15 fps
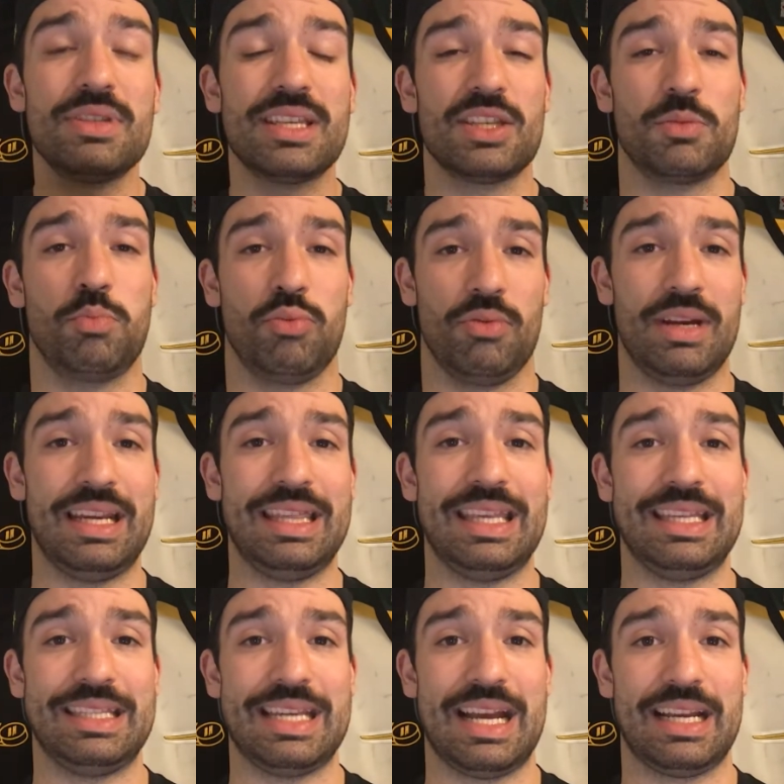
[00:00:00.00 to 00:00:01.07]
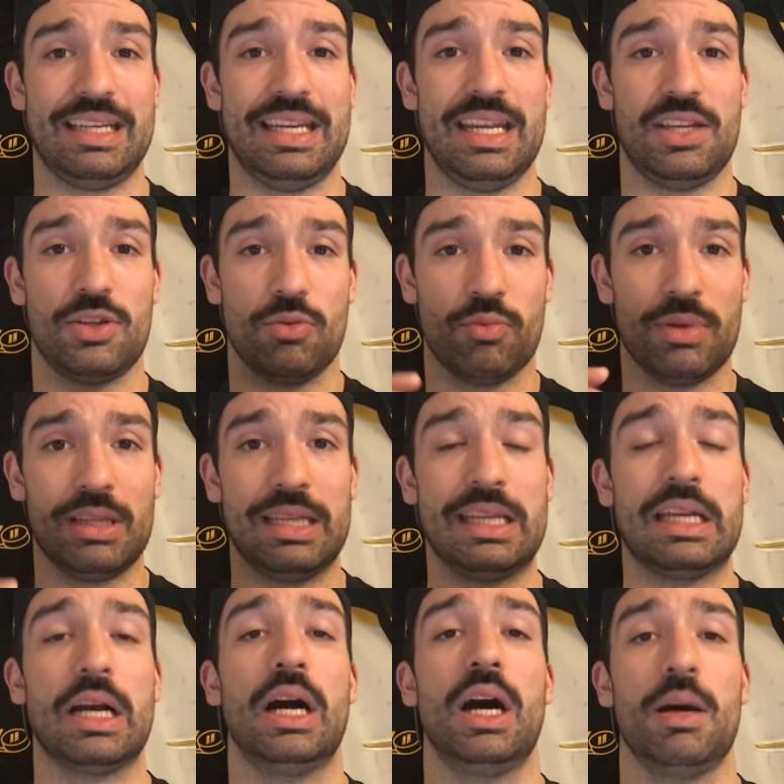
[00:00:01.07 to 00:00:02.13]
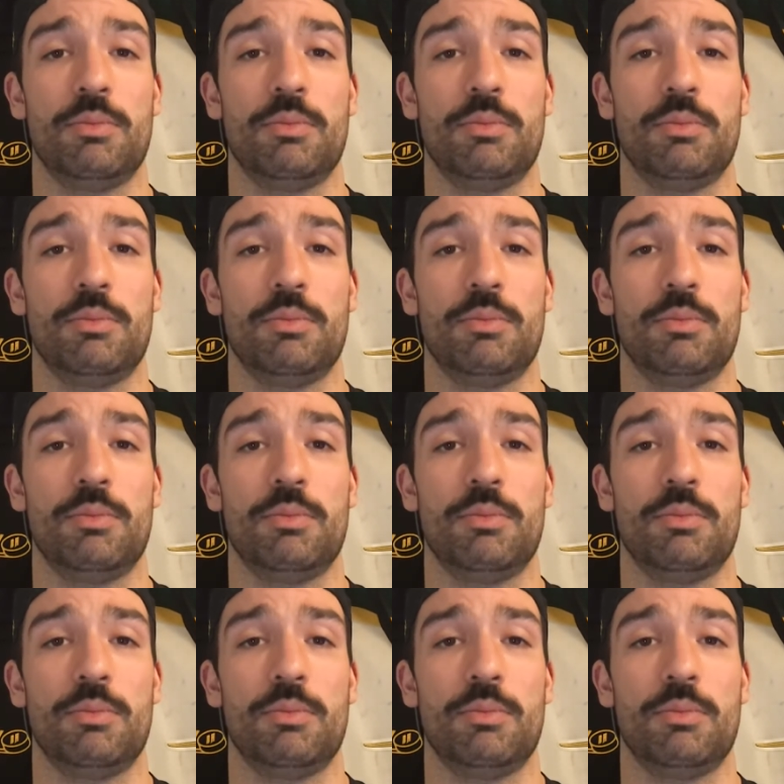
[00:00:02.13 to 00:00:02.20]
this breathing technique to really calm